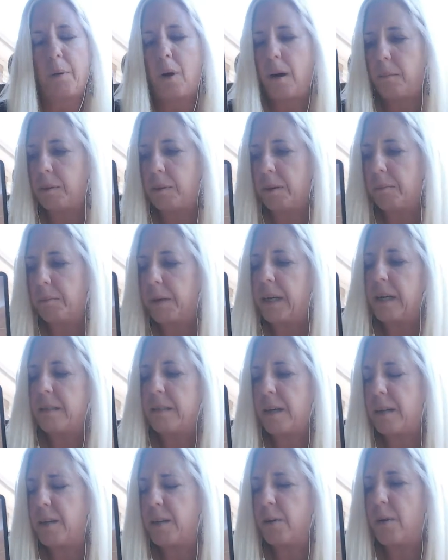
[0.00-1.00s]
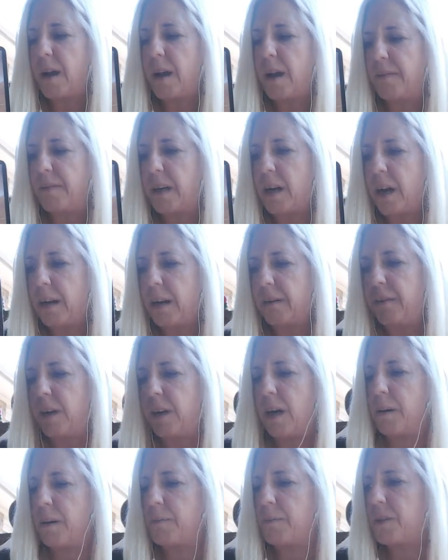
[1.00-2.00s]
problem, because I do have the Knight of
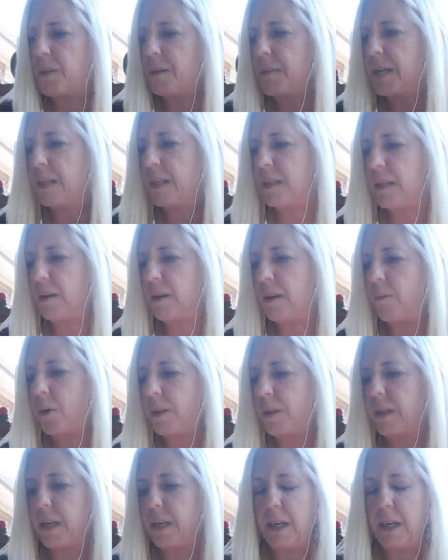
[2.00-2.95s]
Cups. Let me see what